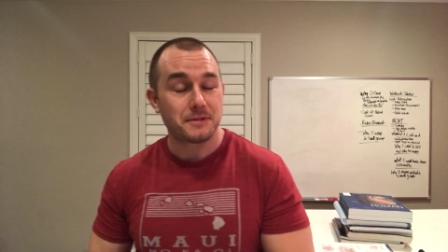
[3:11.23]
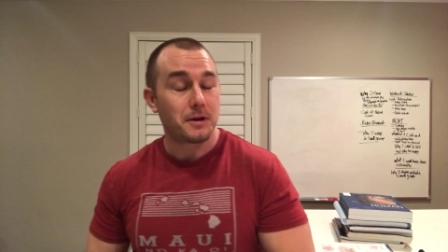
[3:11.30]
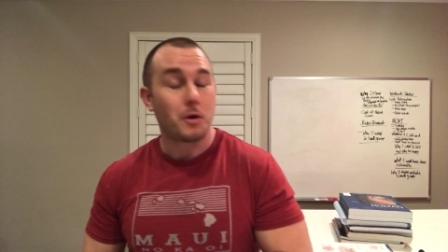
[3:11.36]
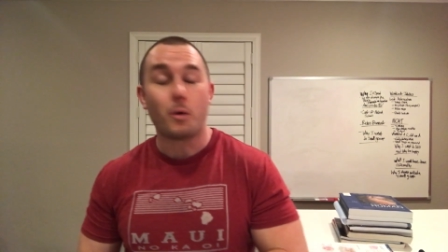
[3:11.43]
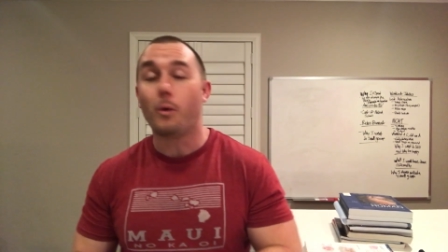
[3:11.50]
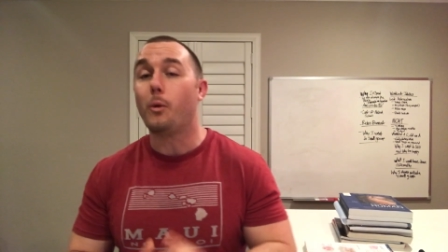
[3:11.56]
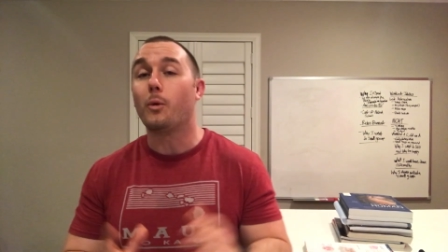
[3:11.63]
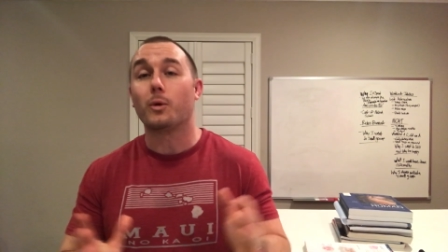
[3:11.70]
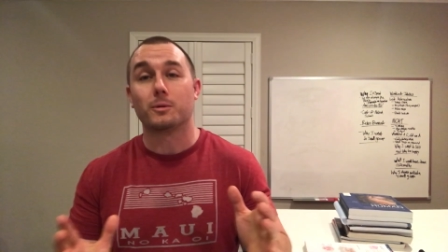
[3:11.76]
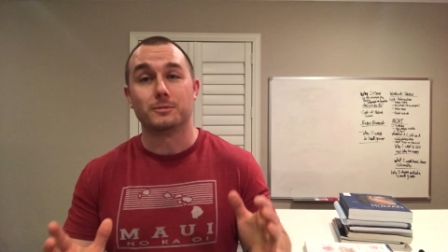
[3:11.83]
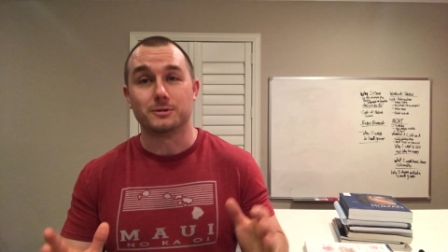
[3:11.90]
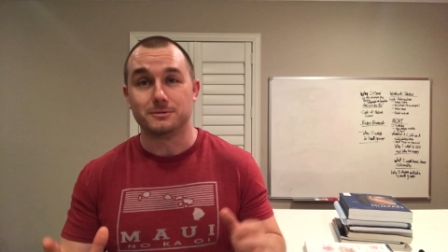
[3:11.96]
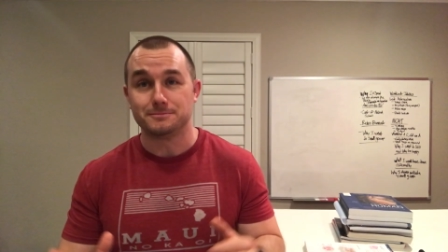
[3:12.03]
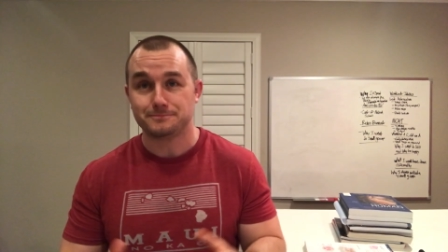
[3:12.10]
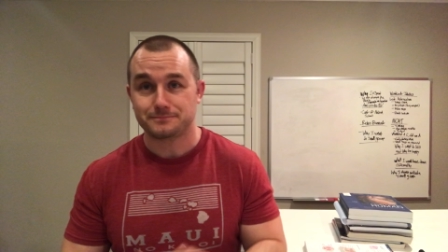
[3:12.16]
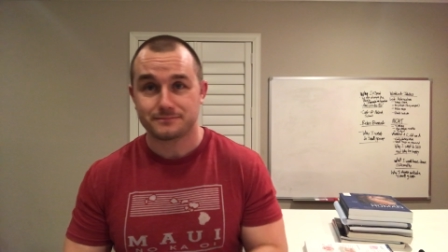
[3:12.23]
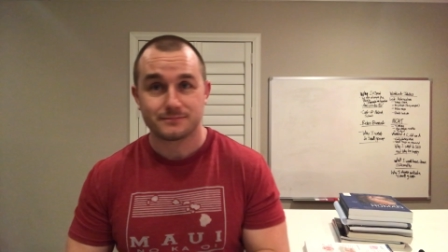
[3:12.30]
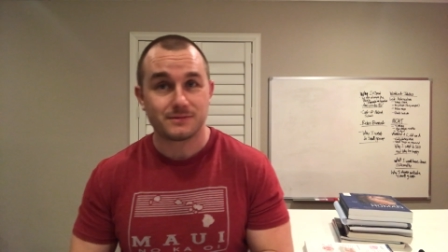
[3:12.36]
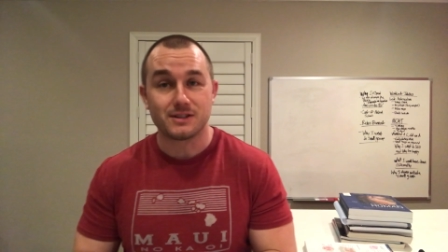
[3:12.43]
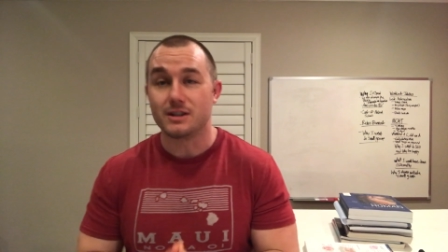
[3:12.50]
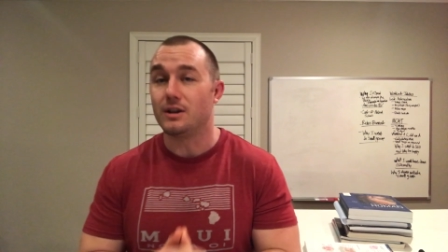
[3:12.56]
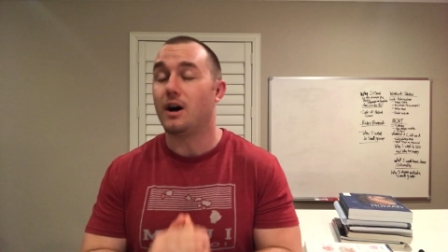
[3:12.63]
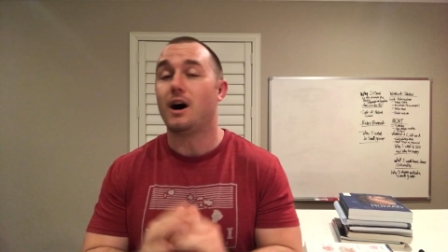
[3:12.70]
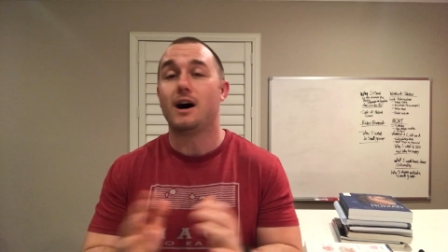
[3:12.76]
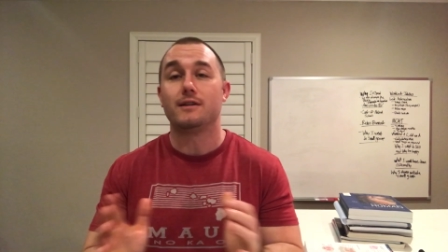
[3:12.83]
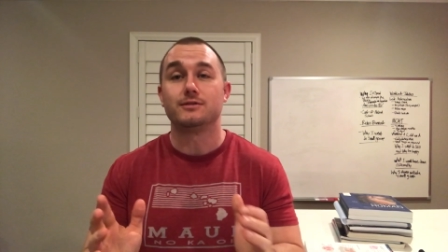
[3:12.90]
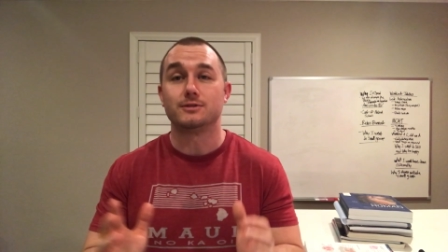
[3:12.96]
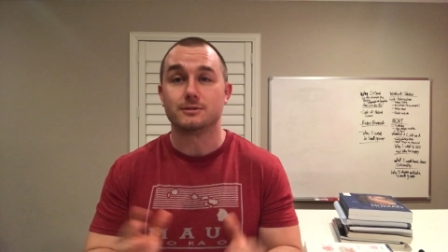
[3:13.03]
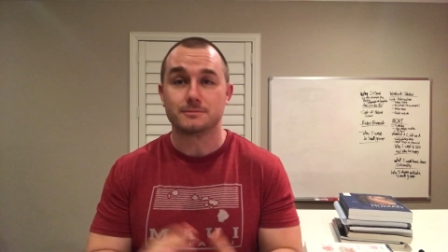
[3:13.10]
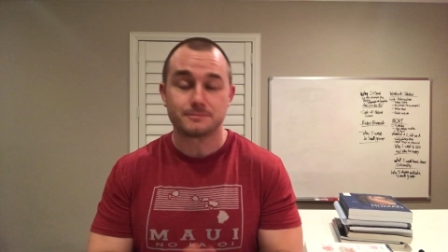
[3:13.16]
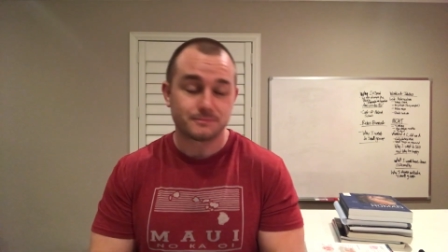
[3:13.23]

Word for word: Horrible, did awful.